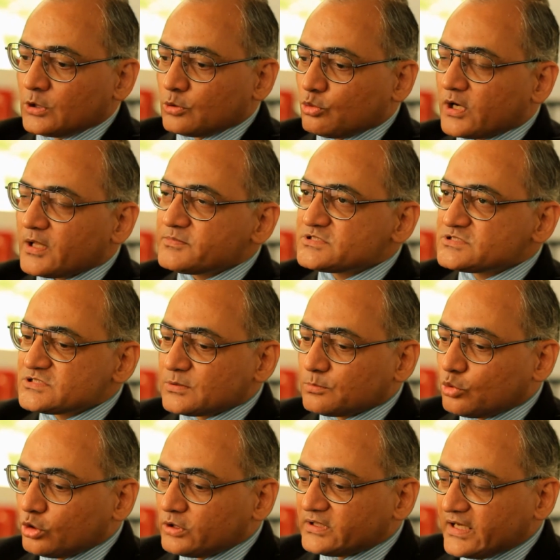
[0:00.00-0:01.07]
What happens is the
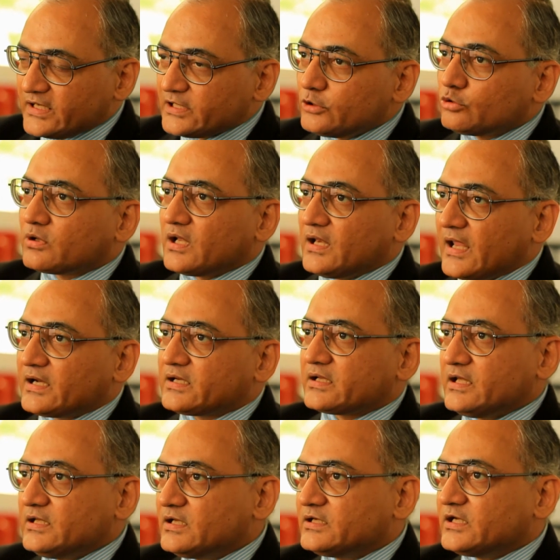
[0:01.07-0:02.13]
more data you collect
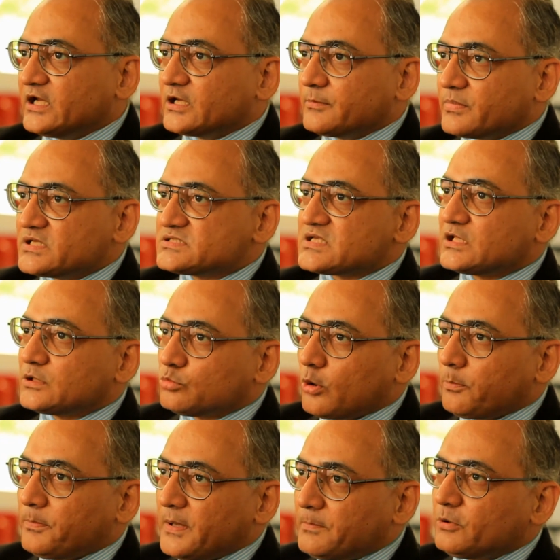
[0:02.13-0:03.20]
in a database and the more
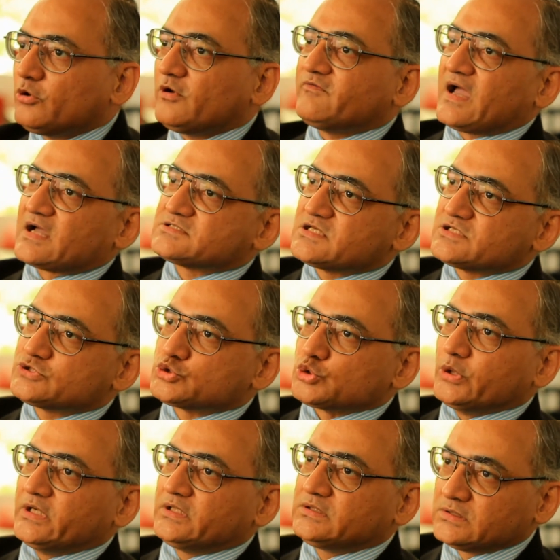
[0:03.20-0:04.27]
people who have access to
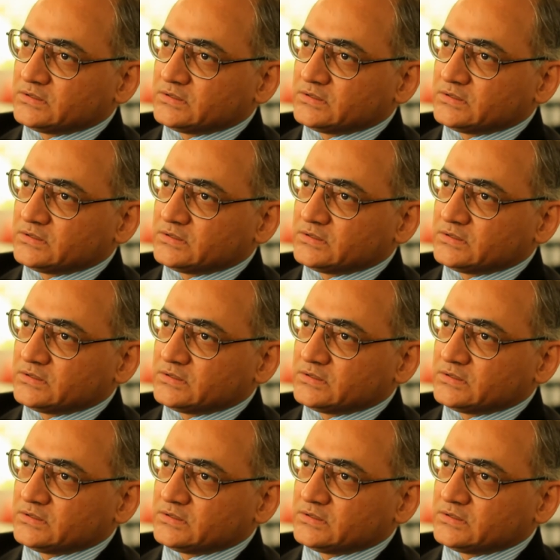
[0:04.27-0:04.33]
it,